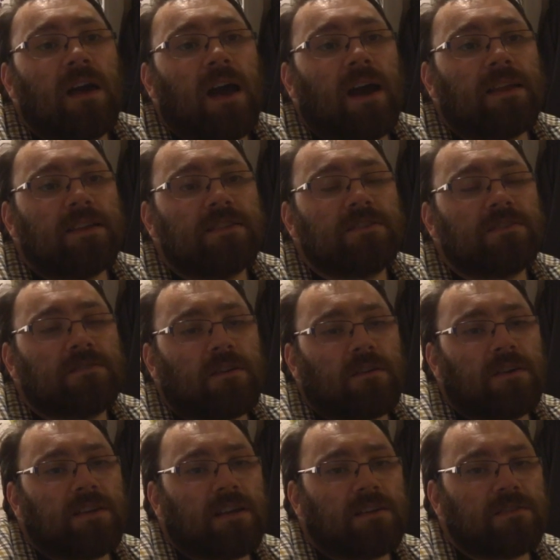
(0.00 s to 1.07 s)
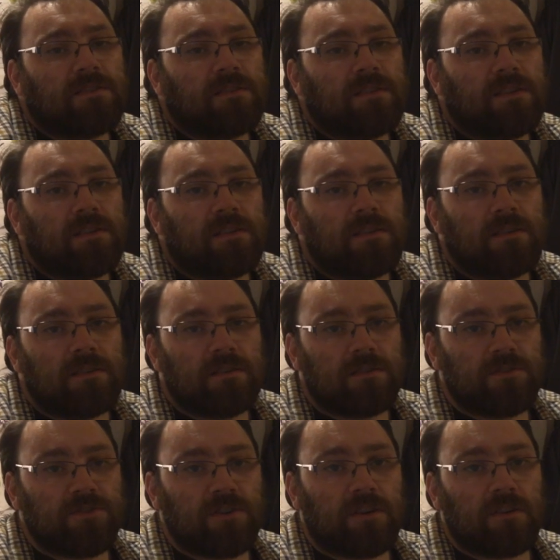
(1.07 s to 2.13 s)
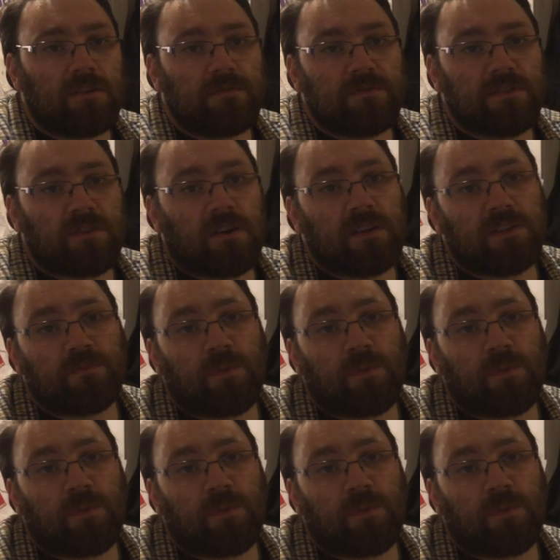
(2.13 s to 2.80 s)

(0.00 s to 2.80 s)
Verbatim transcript: And it started as the Journal of Silas